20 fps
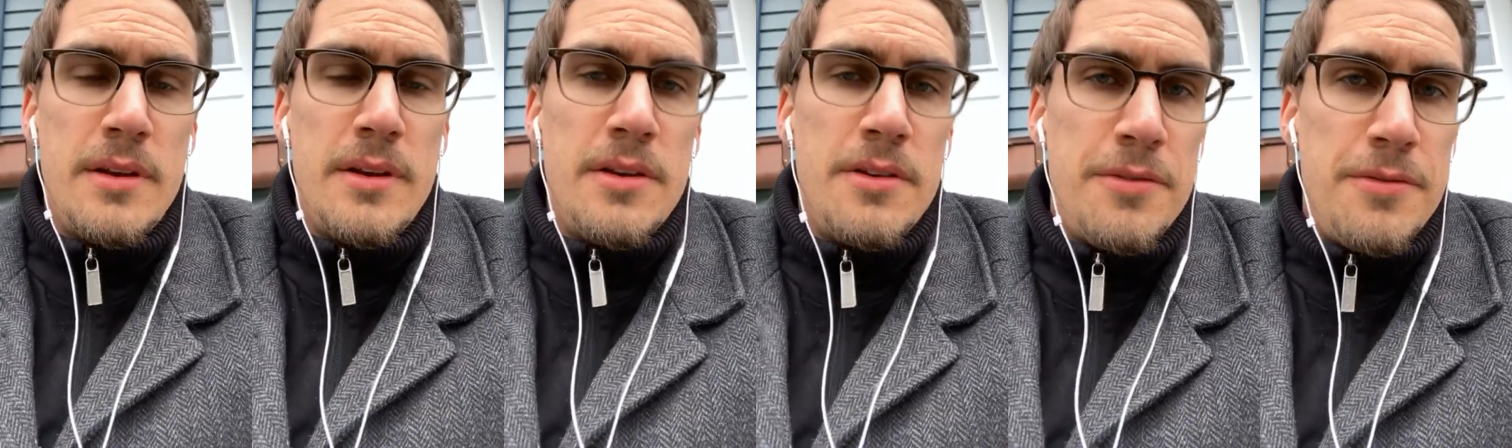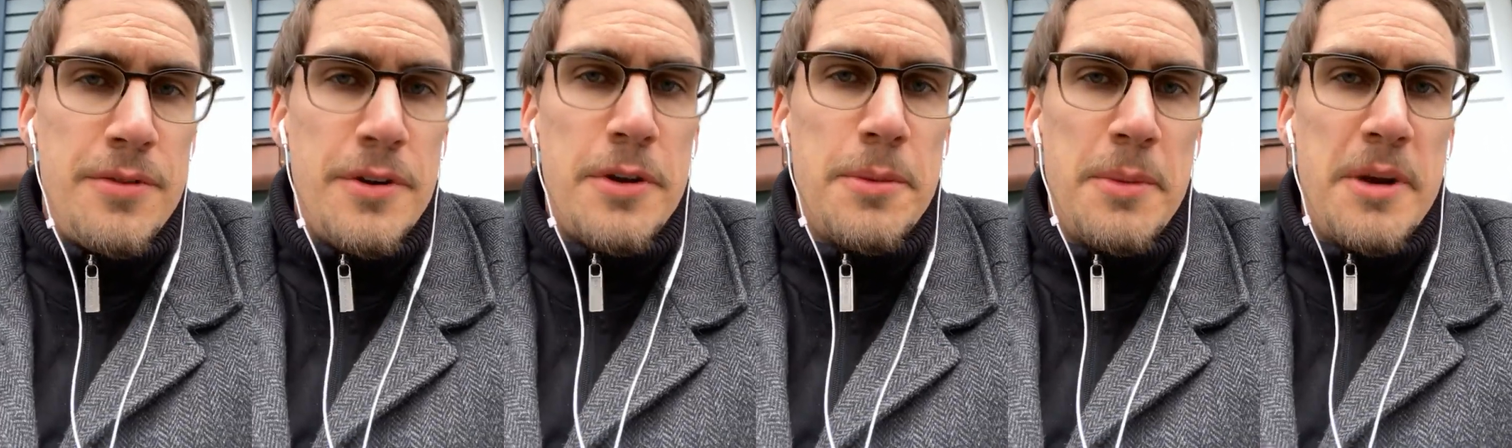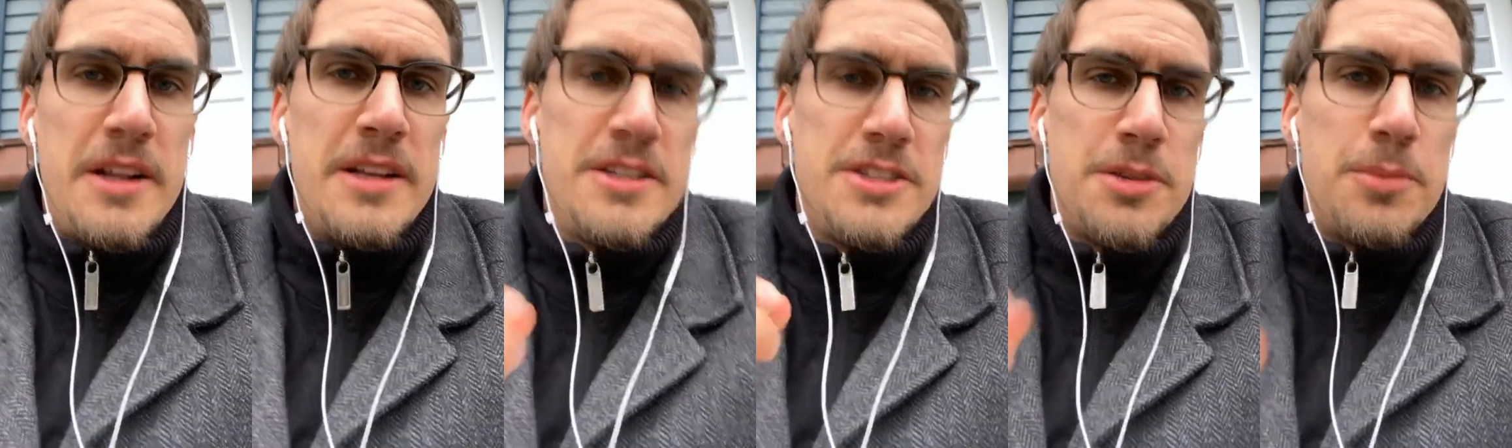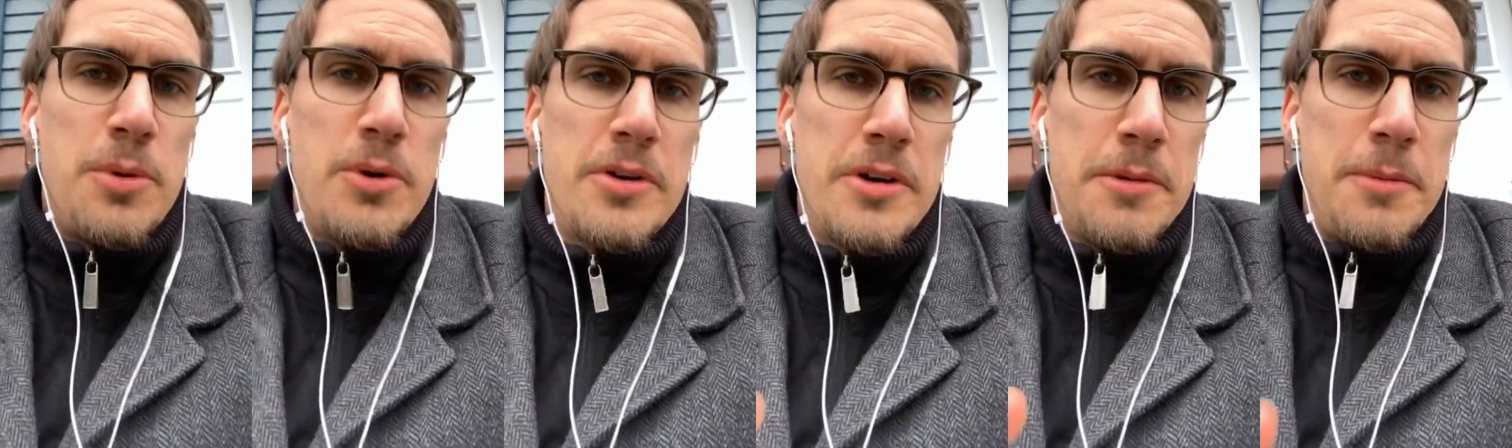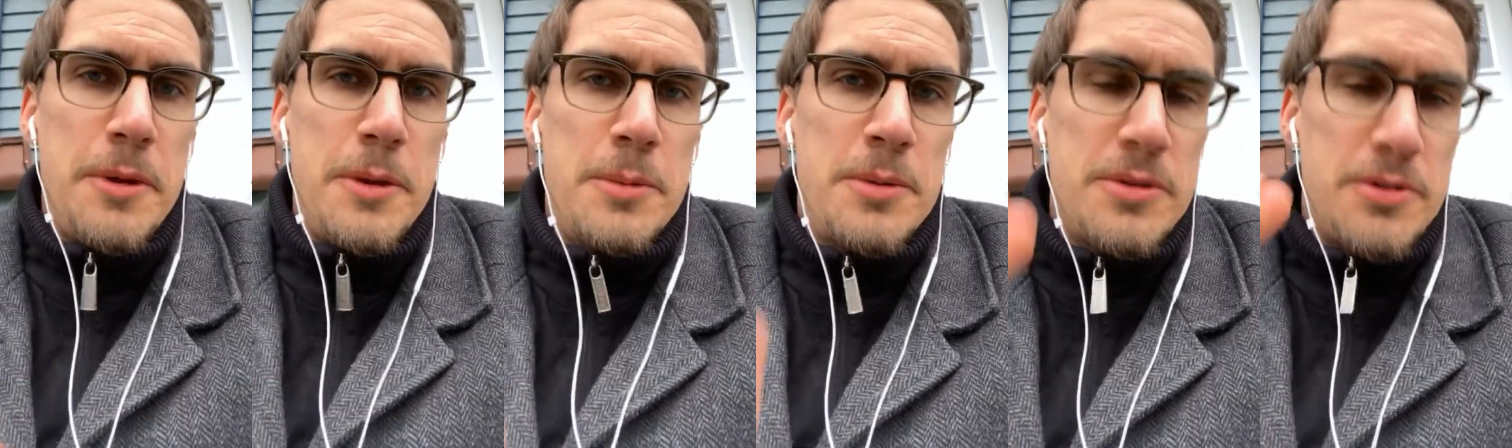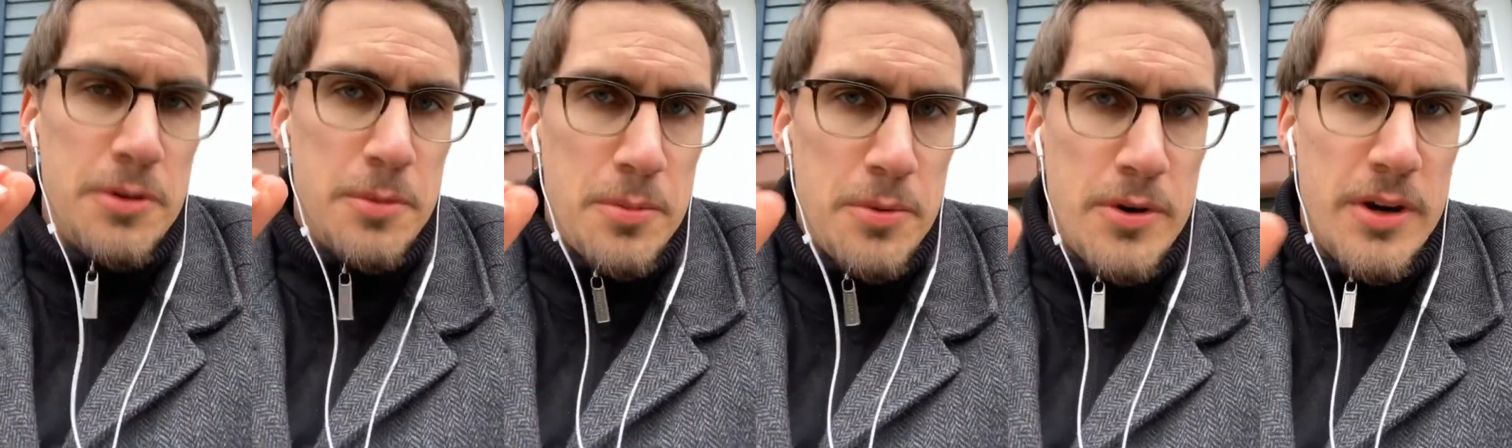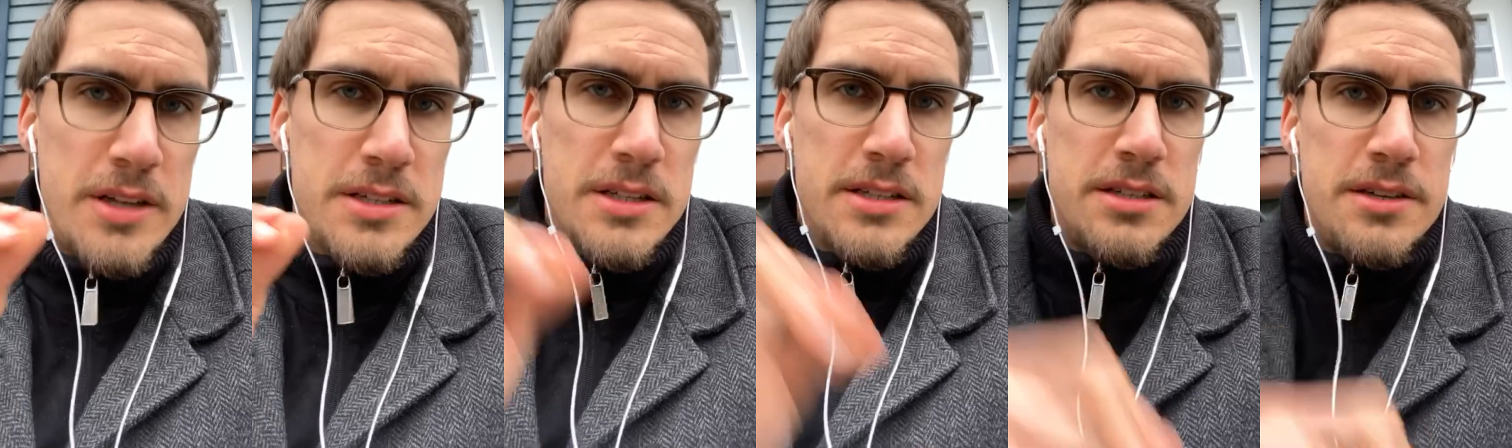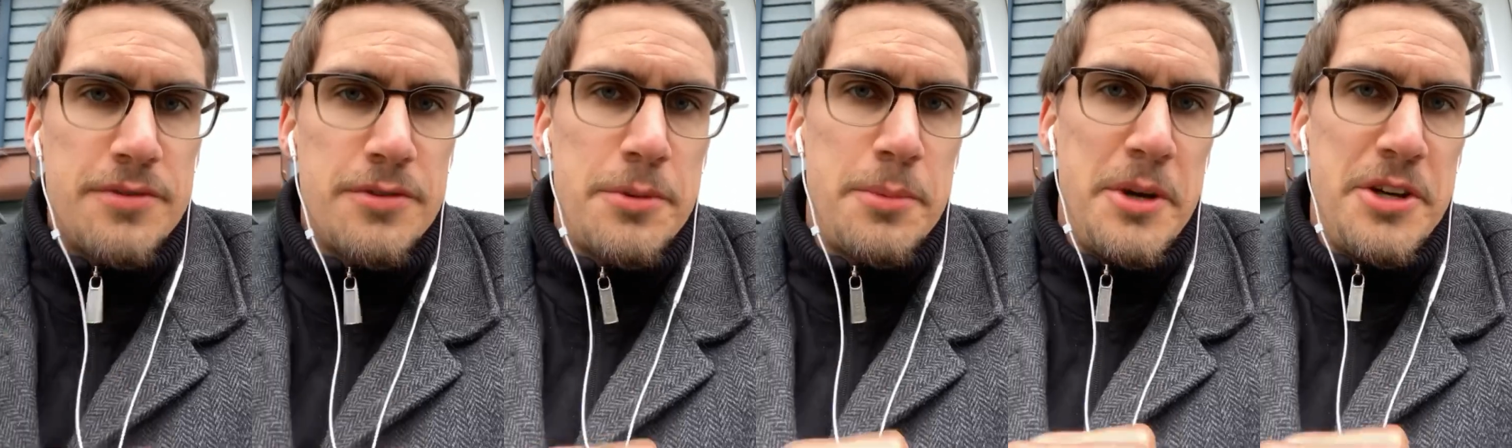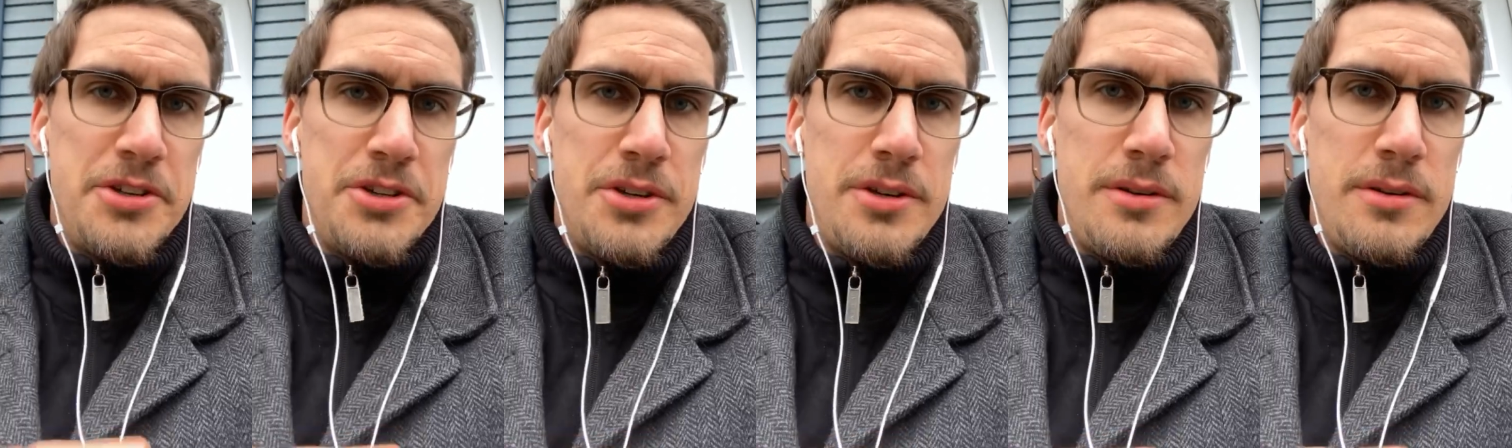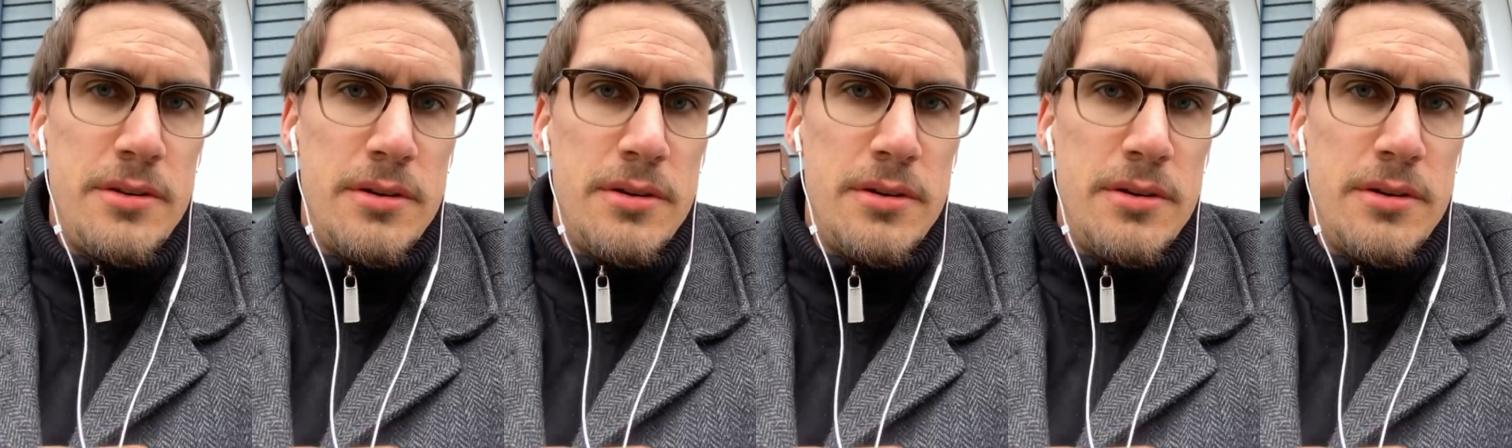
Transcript: Fundamentally supporting people to process information,